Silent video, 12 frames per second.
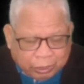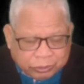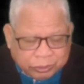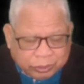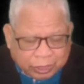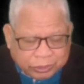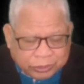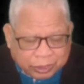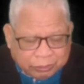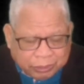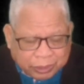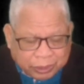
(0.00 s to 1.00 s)
So
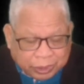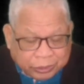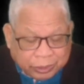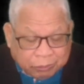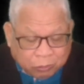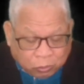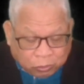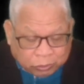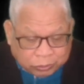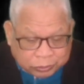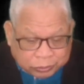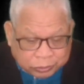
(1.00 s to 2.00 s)
there shall be nothing
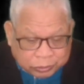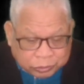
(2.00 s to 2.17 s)
more.